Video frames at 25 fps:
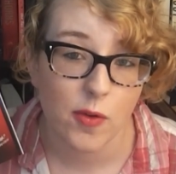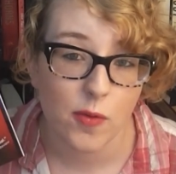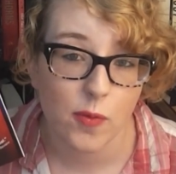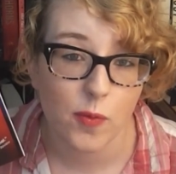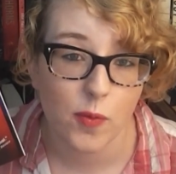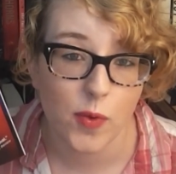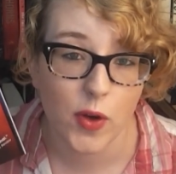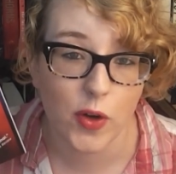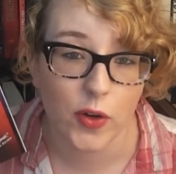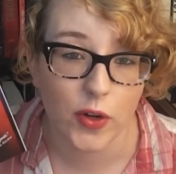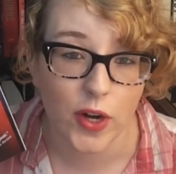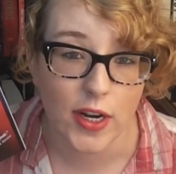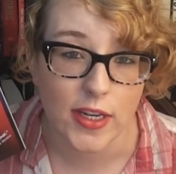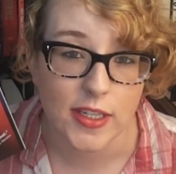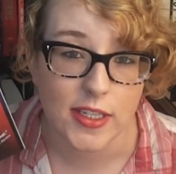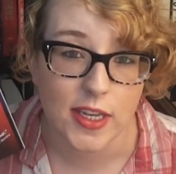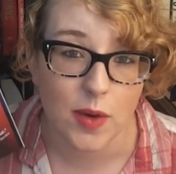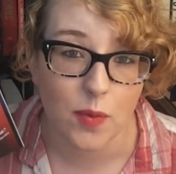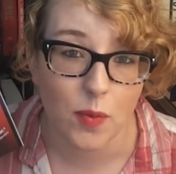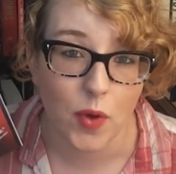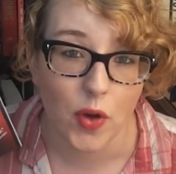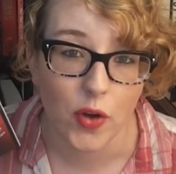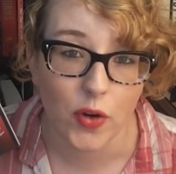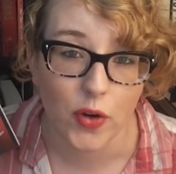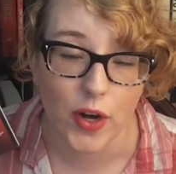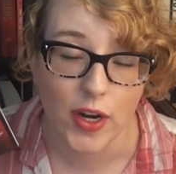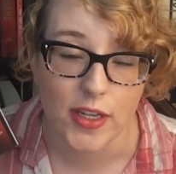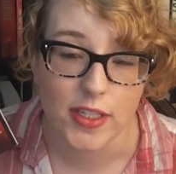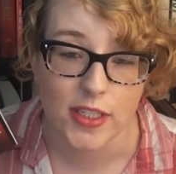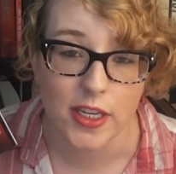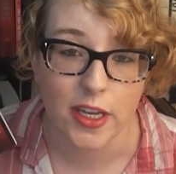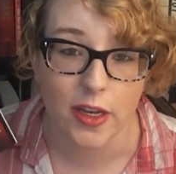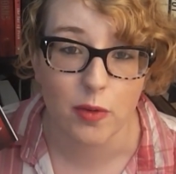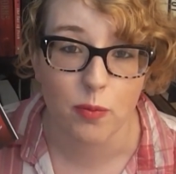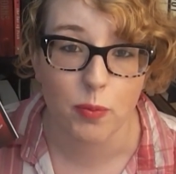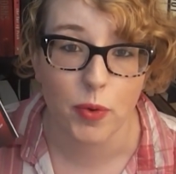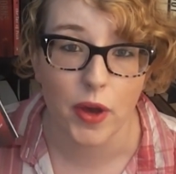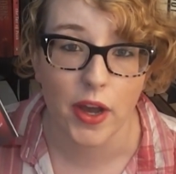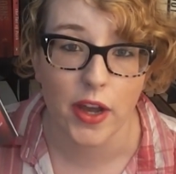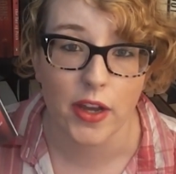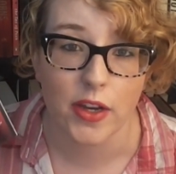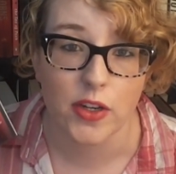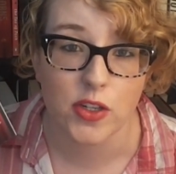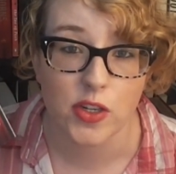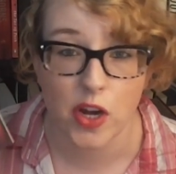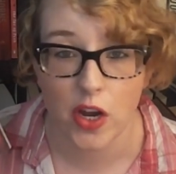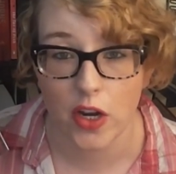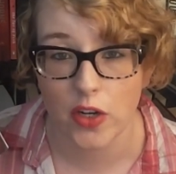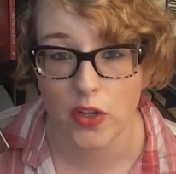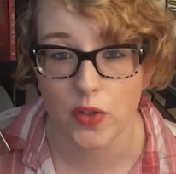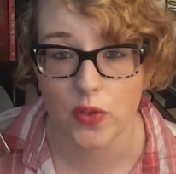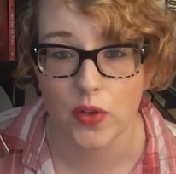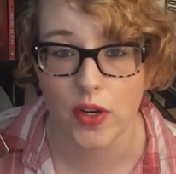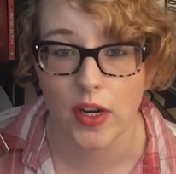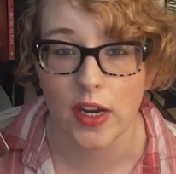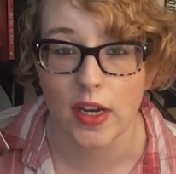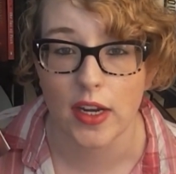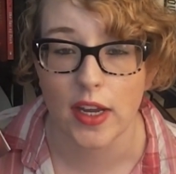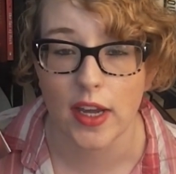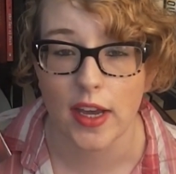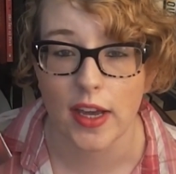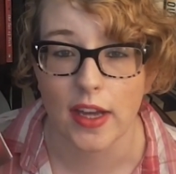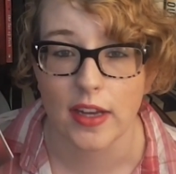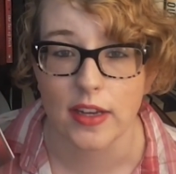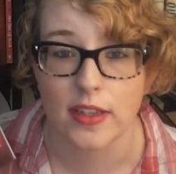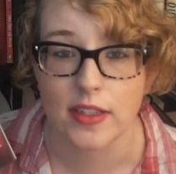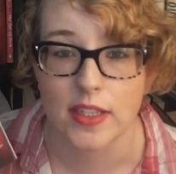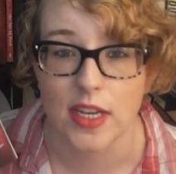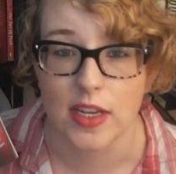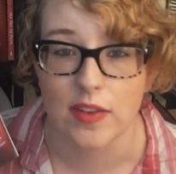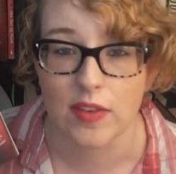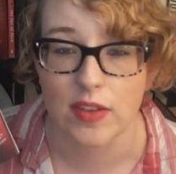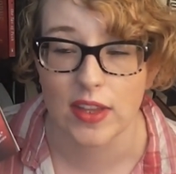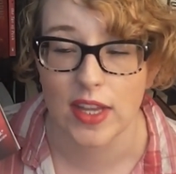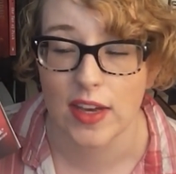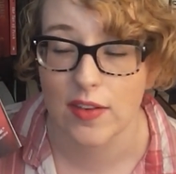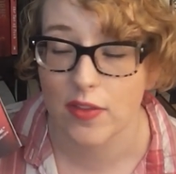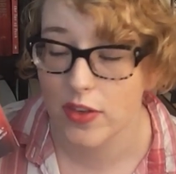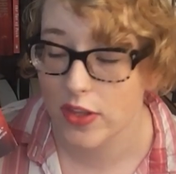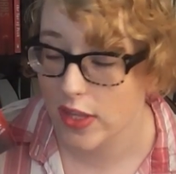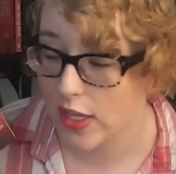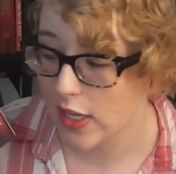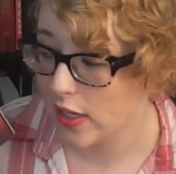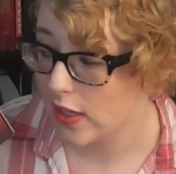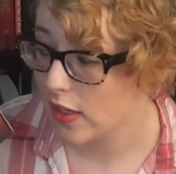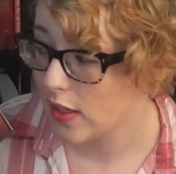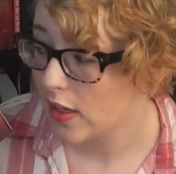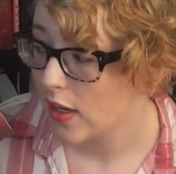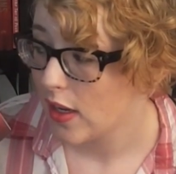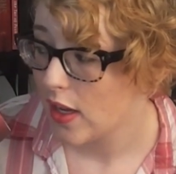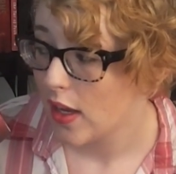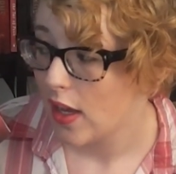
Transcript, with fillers: Will Grayson, Will Grayson by John Green and David Levithan.